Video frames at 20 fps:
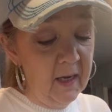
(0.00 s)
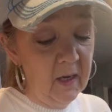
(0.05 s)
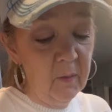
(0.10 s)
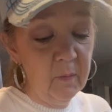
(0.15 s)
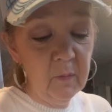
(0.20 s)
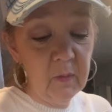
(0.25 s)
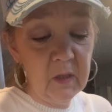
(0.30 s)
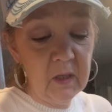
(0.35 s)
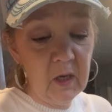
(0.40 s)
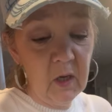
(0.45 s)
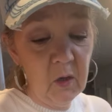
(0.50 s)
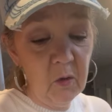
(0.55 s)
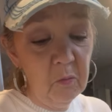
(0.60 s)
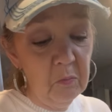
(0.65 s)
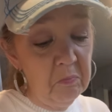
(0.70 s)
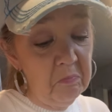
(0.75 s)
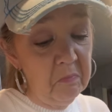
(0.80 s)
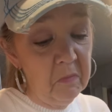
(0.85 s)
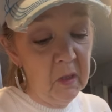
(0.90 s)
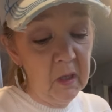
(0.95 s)
them, so
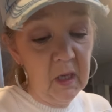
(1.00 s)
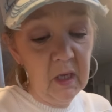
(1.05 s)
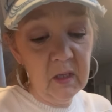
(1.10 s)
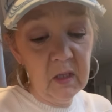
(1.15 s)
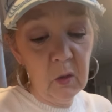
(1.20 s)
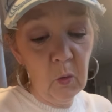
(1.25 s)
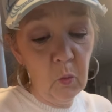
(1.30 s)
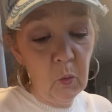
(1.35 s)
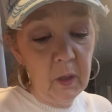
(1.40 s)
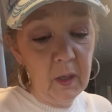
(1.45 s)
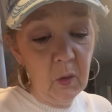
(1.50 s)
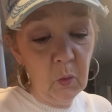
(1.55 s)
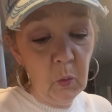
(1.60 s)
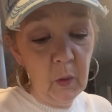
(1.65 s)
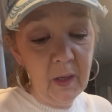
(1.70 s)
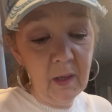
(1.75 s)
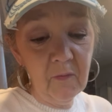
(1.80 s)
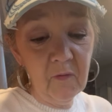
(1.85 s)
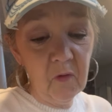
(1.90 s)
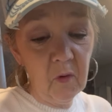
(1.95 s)
it's a
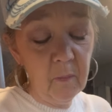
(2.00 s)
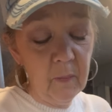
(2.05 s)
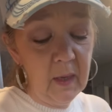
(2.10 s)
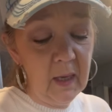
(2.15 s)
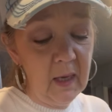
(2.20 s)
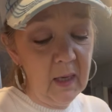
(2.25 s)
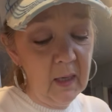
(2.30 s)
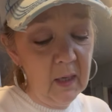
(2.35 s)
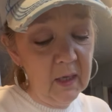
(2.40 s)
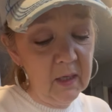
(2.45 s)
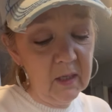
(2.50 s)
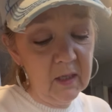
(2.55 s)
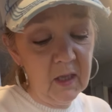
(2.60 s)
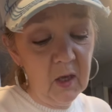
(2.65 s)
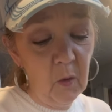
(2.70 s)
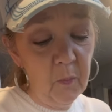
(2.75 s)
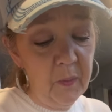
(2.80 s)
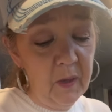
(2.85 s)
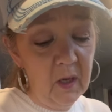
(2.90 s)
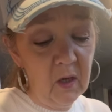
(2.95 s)
win-win for me because
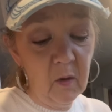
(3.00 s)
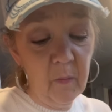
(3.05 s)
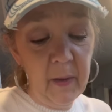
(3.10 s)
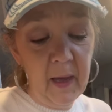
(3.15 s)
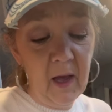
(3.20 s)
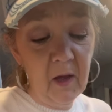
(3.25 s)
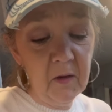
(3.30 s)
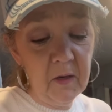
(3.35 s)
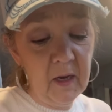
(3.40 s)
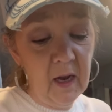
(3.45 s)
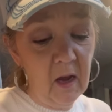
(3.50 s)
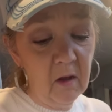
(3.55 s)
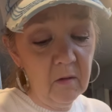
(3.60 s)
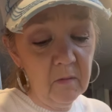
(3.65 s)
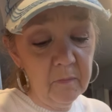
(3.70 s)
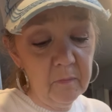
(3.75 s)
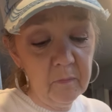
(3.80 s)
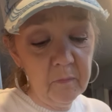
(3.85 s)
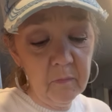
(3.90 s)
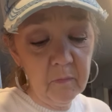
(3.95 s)
they'll pick them out and
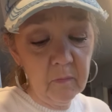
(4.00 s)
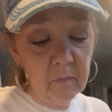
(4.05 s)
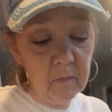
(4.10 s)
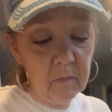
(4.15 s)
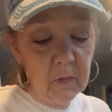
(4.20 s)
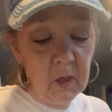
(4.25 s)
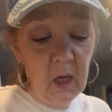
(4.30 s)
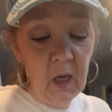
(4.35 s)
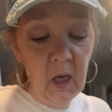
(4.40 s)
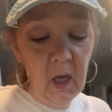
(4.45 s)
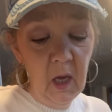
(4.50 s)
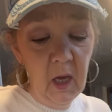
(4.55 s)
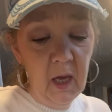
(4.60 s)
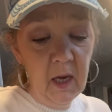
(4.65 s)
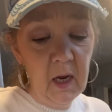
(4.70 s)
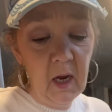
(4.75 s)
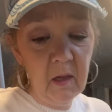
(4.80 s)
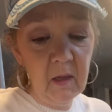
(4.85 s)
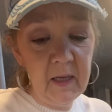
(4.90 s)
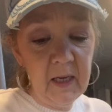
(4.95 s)

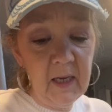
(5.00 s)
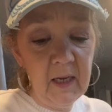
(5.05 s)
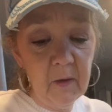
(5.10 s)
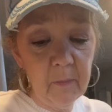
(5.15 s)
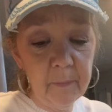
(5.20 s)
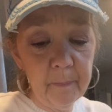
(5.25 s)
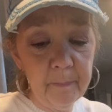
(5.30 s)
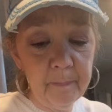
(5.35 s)
I'll eat them.